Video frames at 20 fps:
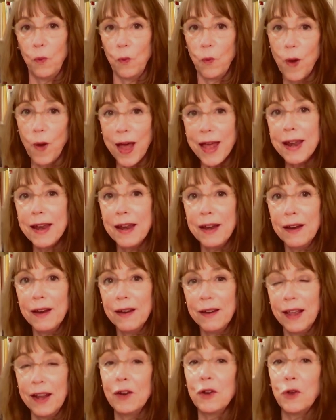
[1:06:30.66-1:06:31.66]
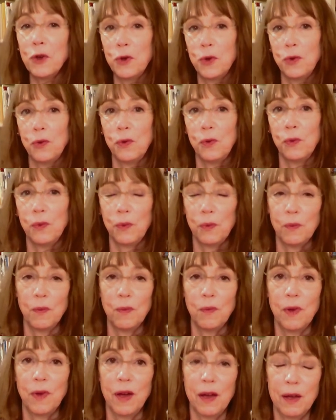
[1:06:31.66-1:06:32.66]
what and who
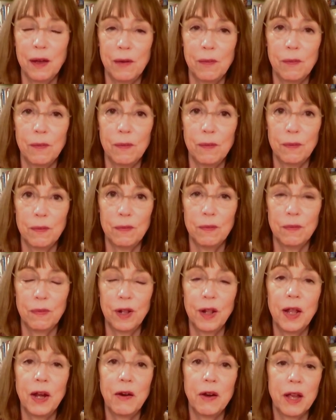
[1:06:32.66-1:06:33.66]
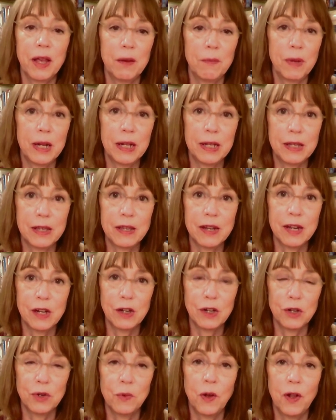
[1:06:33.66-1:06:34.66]
um, Clara had been listening
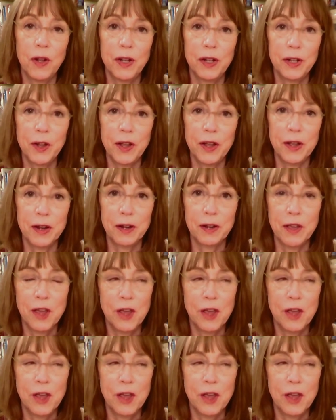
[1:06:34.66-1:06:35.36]
to all along.